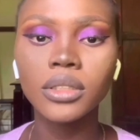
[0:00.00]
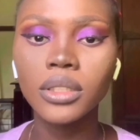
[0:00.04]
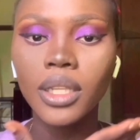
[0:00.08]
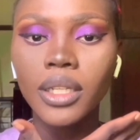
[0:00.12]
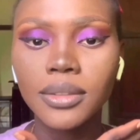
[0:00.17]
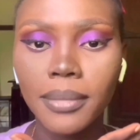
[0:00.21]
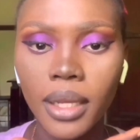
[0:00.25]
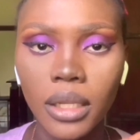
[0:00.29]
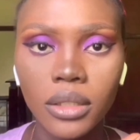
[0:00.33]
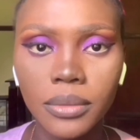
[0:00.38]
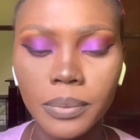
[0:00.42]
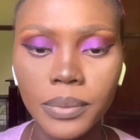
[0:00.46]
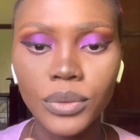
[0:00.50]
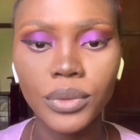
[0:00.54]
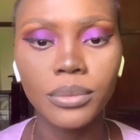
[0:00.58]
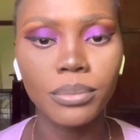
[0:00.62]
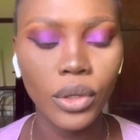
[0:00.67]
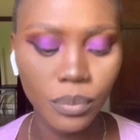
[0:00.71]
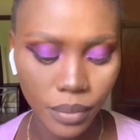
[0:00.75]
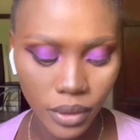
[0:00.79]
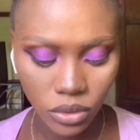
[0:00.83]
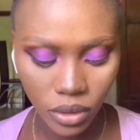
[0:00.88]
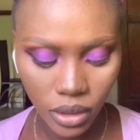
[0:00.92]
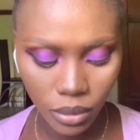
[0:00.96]
So
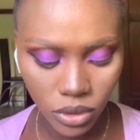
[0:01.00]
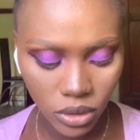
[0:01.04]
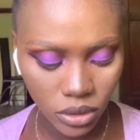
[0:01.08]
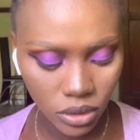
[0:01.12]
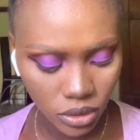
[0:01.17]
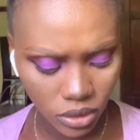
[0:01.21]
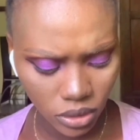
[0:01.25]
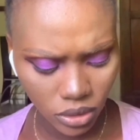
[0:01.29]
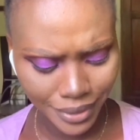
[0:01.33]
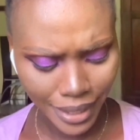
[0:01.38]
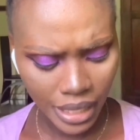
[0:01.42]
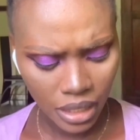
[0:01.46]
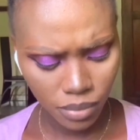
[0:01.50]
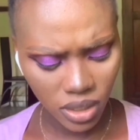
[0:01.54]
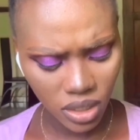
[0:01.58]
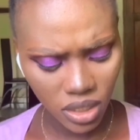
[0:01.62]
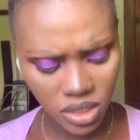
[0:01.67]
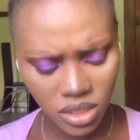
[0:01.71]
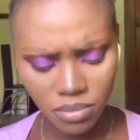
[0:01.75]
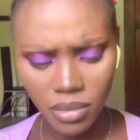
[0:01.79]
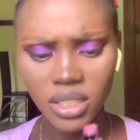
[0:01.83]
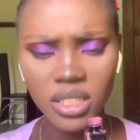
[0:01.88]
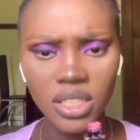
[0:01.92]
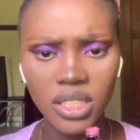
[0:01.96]

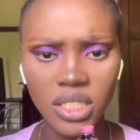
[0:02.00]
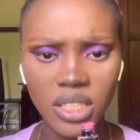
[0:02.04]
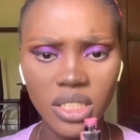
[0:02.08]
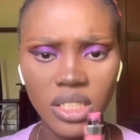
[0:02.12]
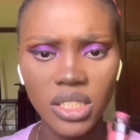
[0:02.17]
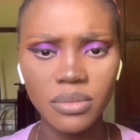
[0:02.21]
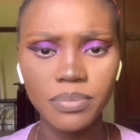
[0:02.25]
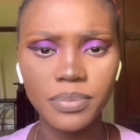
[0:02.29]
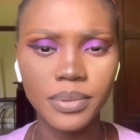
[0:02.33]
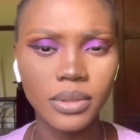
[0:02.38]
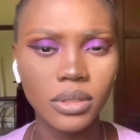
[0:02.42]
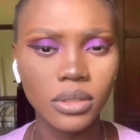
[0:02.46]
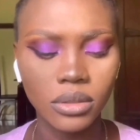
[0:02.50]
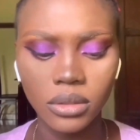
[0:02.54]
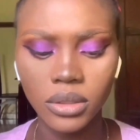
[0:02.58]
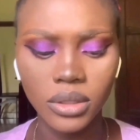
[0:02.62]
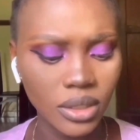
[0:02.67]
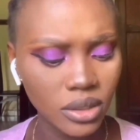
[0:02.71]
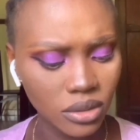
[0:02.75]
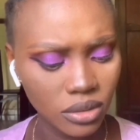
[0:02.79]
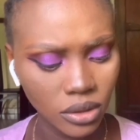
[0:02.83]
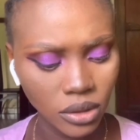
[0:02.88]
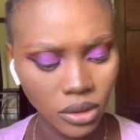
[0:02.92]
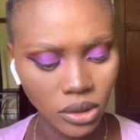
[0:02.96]
off to the lips right
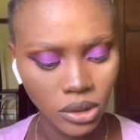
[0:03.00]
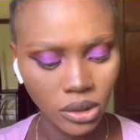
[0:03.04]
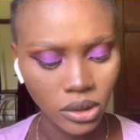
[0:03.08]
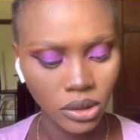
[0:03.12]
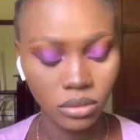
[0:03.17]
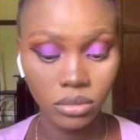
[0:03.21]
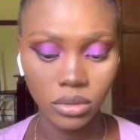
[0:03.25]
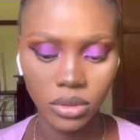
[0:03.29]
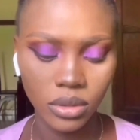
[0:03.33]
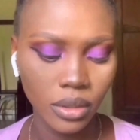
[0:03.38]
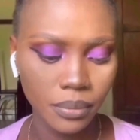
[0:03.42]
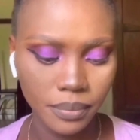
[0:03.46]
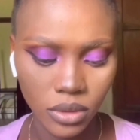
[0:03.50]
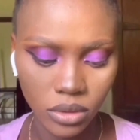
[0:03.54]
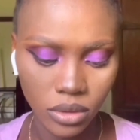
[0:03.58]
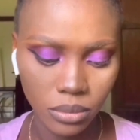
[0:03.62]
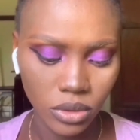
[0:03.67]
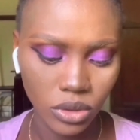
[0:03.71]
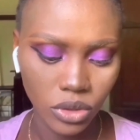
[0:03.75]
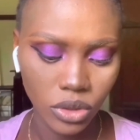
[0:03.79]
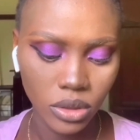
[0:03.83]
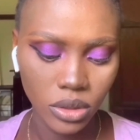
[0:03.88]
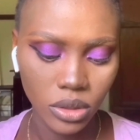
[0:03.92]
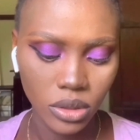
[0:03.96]
now. I've
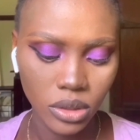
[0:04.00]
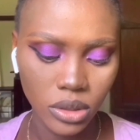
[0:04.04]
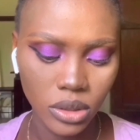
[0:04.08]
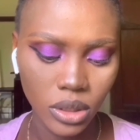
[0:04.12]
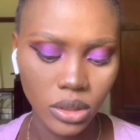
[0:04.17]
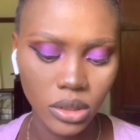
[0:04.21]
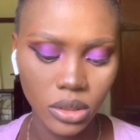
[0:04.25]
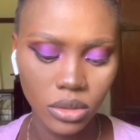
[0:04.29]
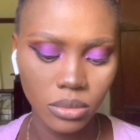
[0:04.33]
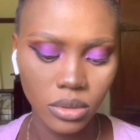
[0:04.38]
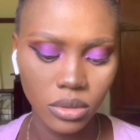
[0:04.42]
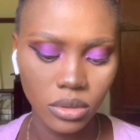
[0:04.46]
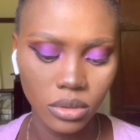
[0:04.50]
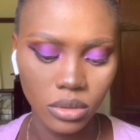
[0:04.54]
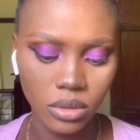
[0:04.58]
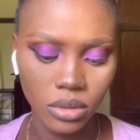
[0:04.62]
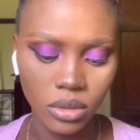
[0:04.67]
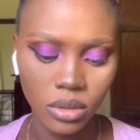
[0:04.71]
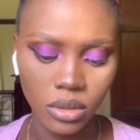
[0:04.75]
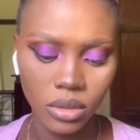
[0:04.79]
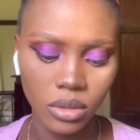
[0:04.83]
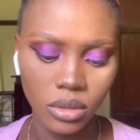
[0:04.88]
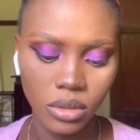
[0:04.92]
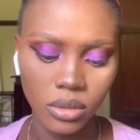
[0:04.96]
lined
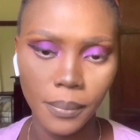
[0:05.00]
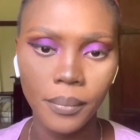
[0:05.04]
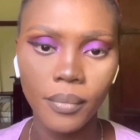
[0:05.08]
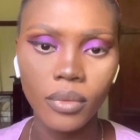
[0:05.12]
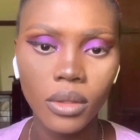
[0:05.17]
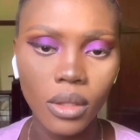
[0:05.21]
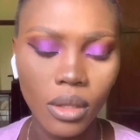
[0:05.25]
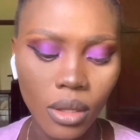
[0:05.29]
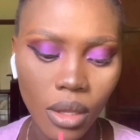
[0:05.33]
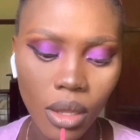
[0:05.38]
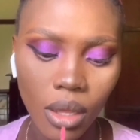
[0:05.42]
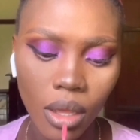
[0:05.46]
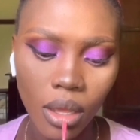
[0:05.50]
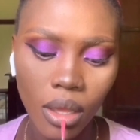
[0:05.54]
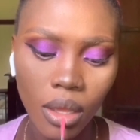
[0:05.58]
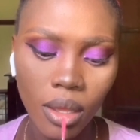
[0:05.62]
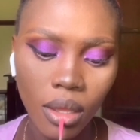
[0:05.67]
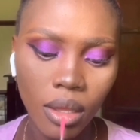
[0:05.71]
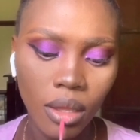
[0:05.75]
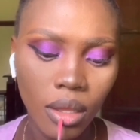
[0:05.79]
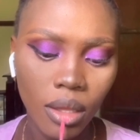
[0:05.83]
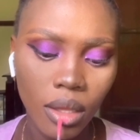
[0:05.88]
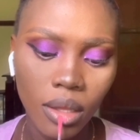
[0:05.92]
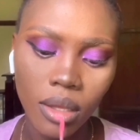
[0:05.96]
my lips off
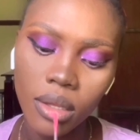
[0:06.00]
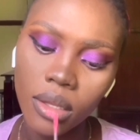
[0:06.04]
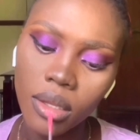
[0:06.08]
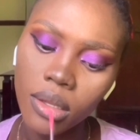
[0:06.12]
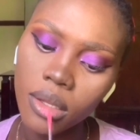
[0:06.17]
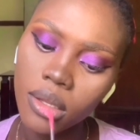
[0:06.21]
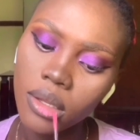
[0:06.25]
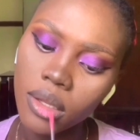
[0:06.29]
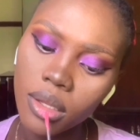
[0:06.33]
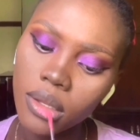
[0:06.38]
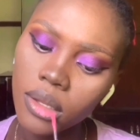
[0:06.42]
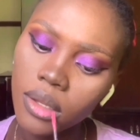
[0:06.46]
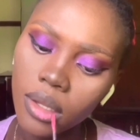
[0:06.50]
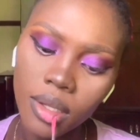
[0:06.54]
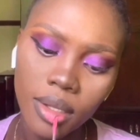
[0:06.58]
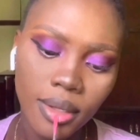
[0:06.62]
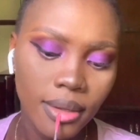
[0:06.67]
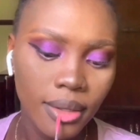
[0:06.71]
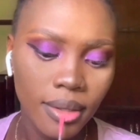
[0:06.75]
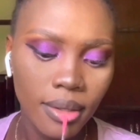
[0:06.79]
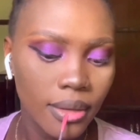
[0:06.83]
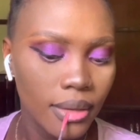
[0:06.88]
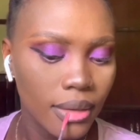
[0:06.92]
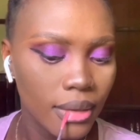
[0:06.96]
camera. I used the
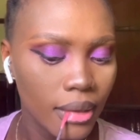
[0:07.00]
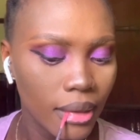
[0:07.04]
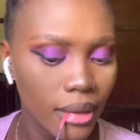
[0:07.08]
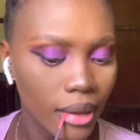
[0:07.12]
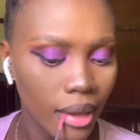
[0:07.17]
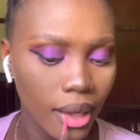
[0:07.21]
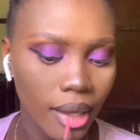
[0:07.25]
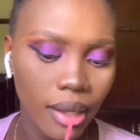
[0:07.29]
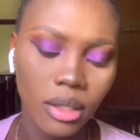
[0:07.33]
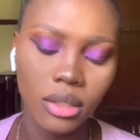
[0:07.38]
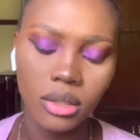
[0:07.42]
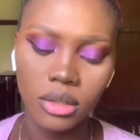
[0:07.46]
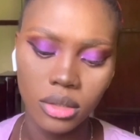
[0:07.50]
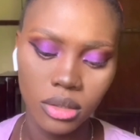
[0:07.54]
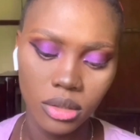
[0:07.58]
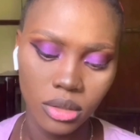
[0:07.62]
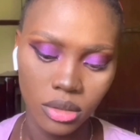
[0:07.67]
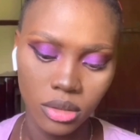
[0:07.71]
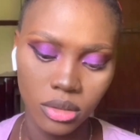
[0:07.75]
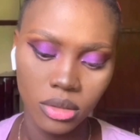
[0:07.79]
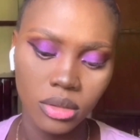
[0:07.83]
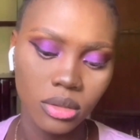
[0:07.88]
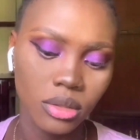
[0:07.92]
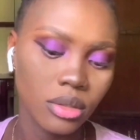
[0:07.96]
brow pen, the pencil I use
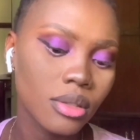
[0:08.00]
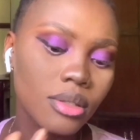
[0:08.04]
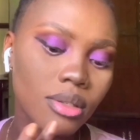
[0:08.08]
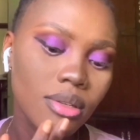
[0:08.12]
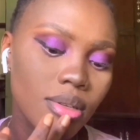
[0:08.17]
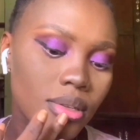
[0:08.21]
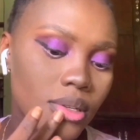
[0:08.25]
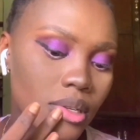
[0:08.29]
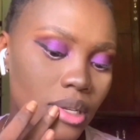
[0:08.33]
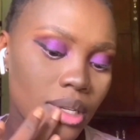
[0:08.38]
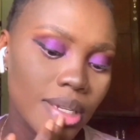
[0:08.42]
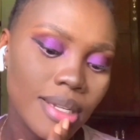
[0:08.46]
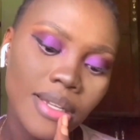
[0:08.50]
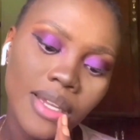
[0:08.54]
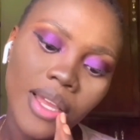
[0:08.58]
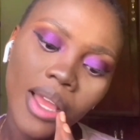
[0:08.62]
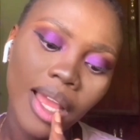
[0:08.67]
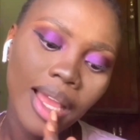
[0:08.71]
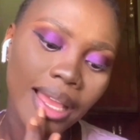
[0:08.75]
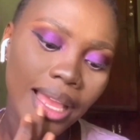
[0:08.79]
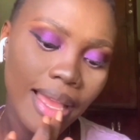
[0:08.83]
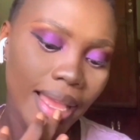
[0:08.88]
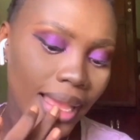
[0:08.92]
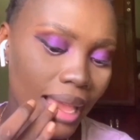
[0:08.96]
for my brows. I used to
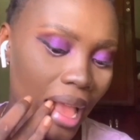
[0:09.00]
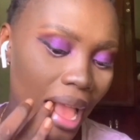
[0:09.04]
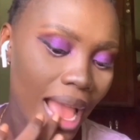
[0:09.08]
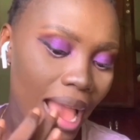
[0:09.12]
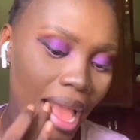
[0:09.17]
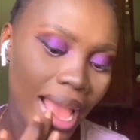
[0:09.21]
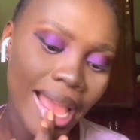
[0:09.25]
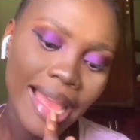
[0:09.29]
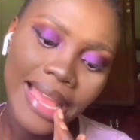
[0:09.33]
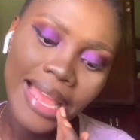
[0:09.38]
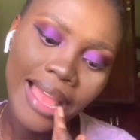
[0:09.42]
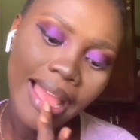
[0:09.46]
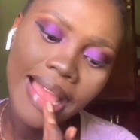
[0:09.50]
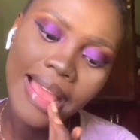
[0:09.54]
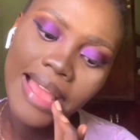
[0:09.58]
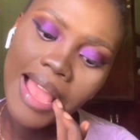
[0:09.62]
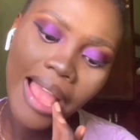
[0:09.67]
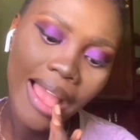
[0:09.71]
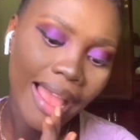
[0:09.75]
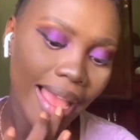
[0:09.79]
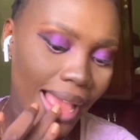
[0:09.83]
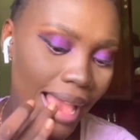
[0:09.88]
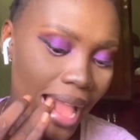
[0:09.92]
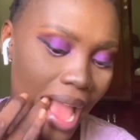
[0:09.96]
line my bottom
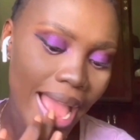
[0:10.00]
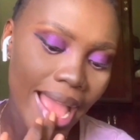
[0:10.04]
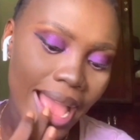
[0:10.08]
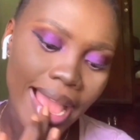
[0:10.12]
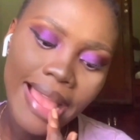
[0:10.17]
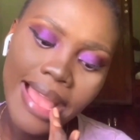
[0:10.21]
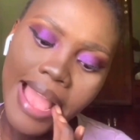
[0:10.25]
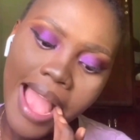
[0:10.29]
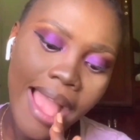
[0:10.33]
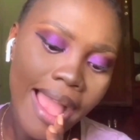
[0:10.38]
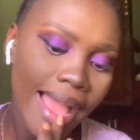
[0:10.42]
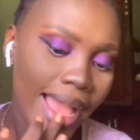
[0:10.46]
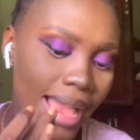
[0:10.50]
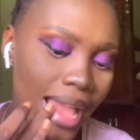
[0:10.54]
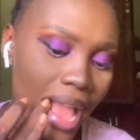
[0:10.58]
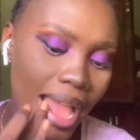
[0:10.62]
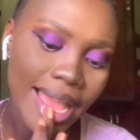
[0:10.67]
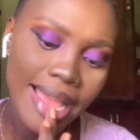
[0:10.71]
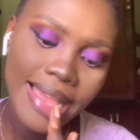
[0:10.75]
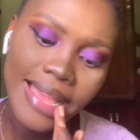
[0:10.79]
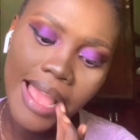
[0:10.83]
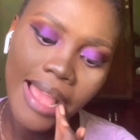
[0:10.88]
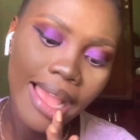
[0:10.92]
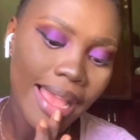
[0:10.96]
and the
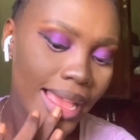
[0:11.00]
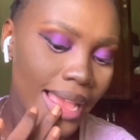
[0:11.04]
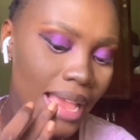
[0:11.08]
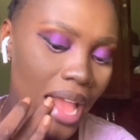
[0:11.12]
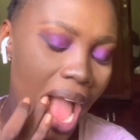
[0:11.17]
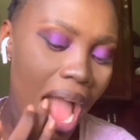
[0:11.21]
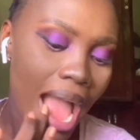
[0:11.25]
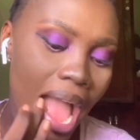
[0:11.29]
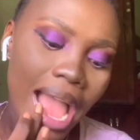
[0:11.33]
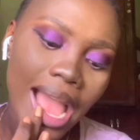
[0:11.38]
top lips.